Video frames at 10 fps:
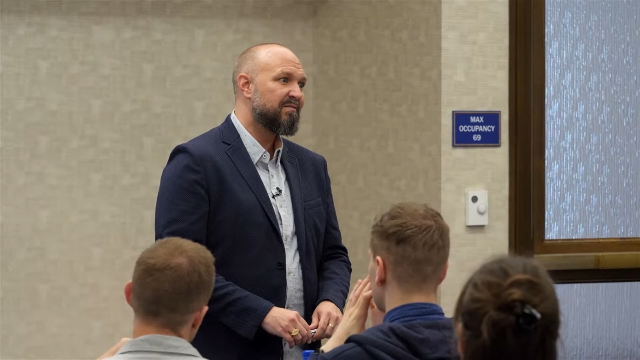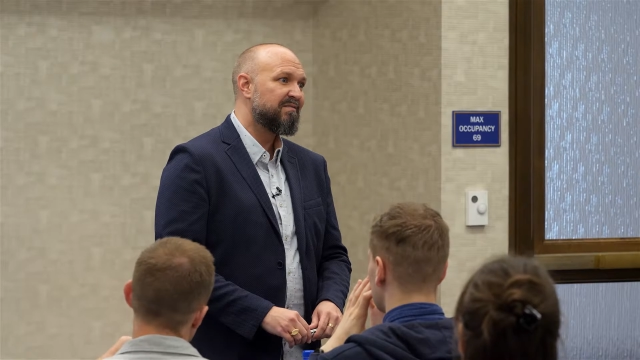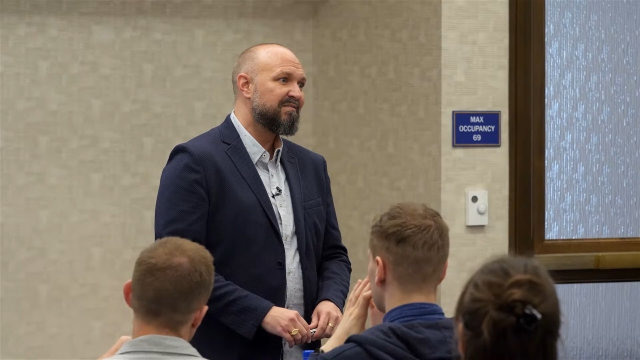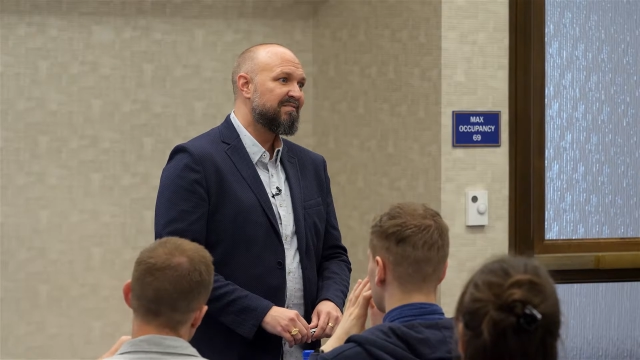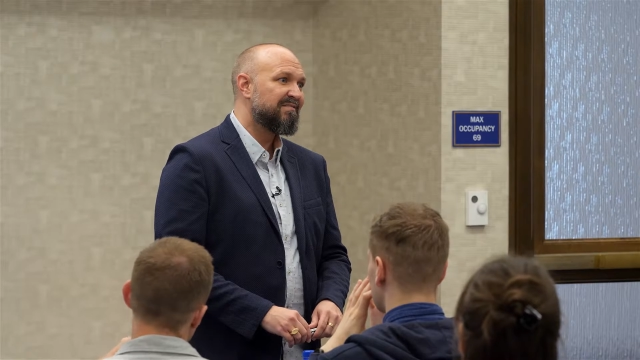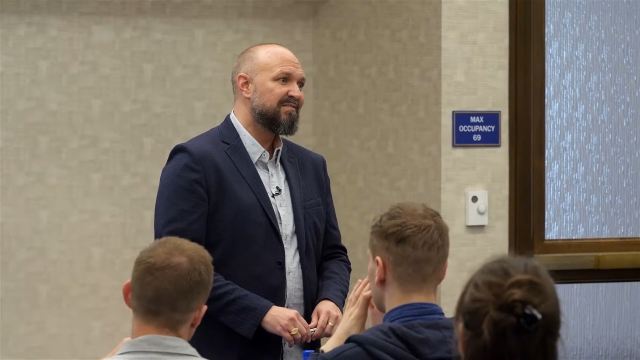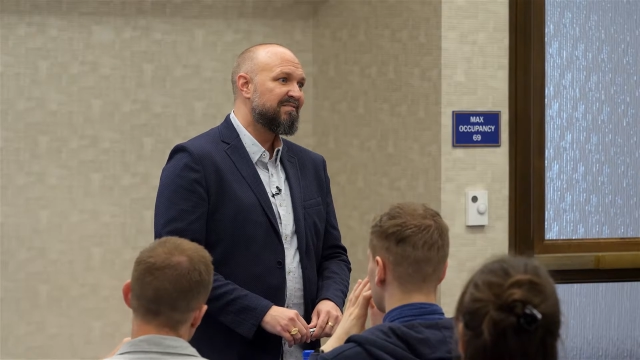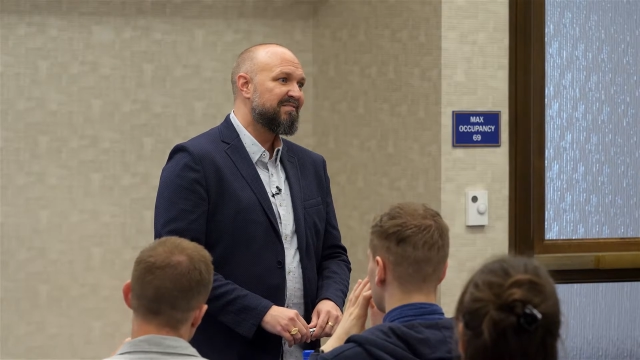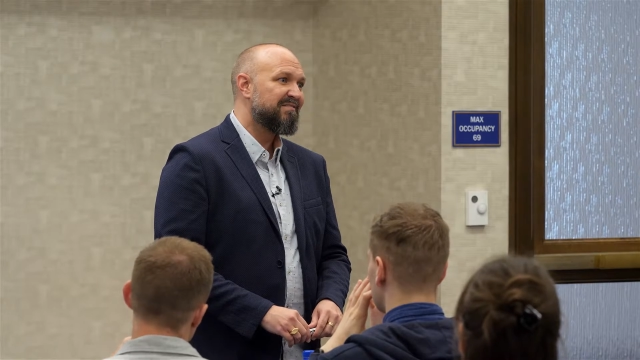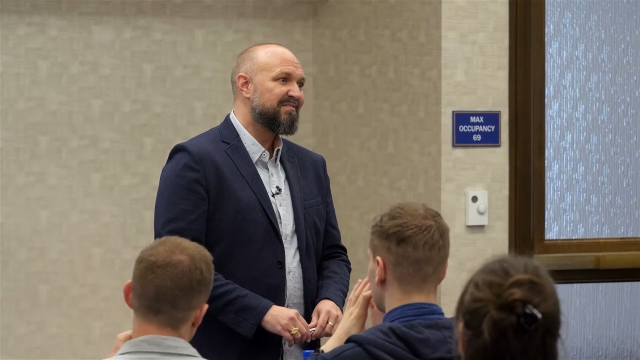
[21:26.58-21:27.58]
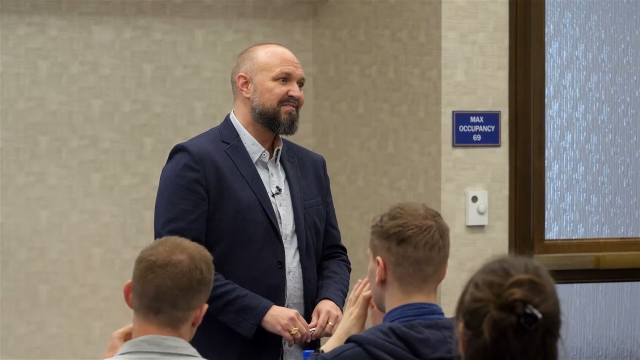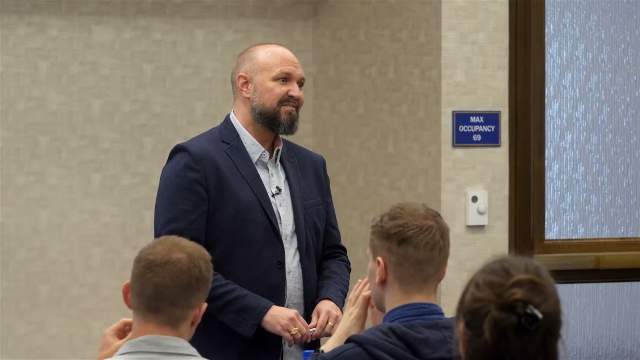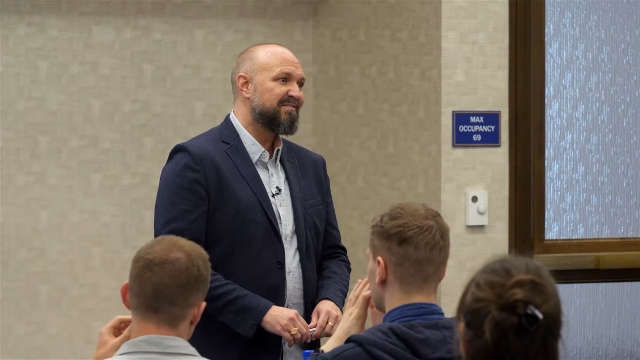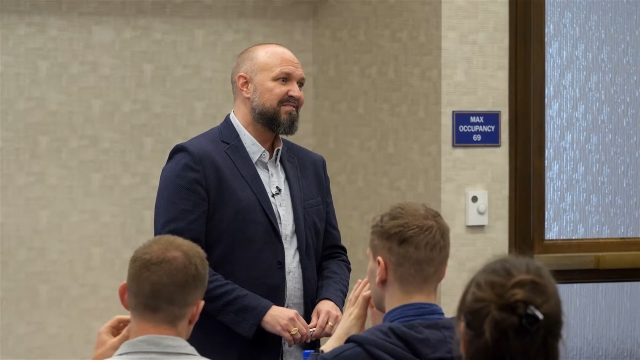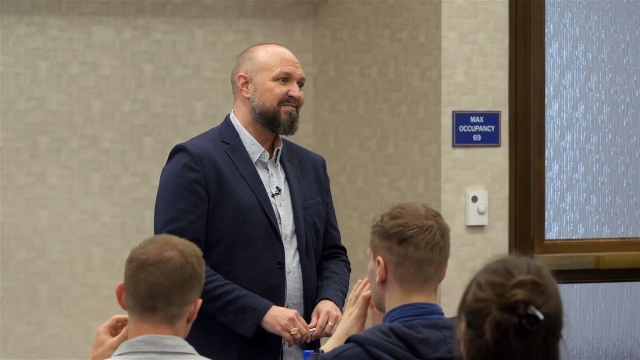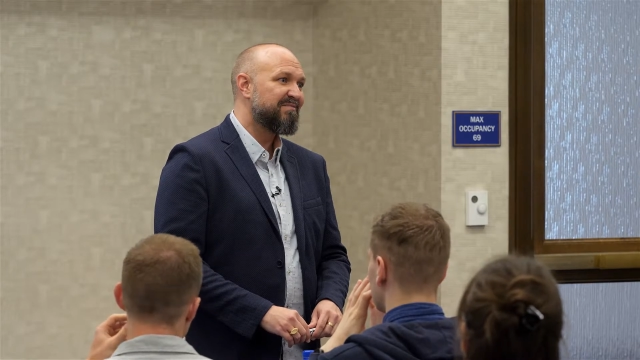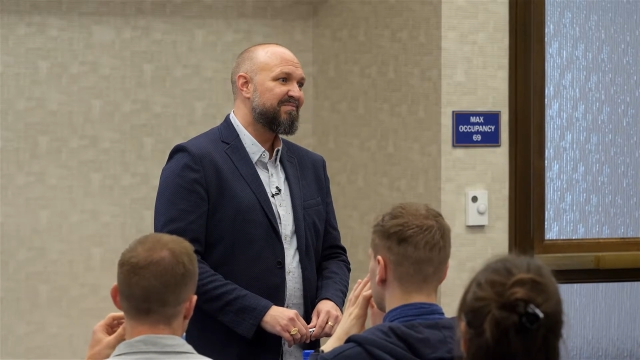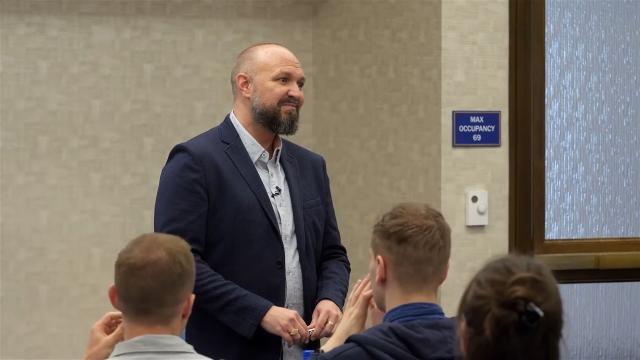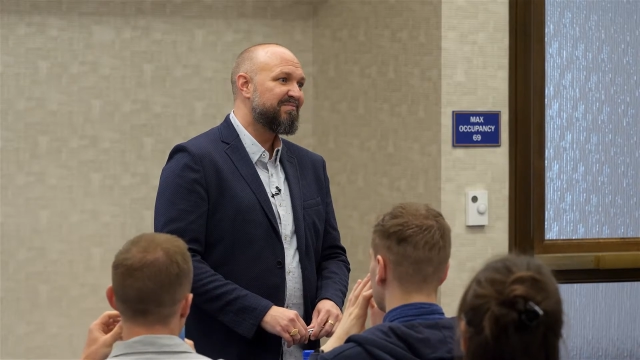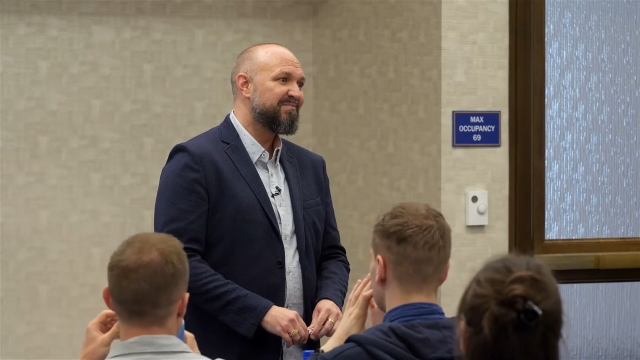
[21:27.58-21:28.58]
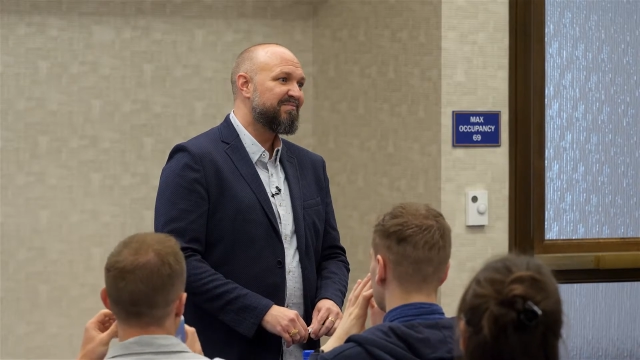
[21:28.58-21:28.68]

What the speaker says: No one is speaking in this clip.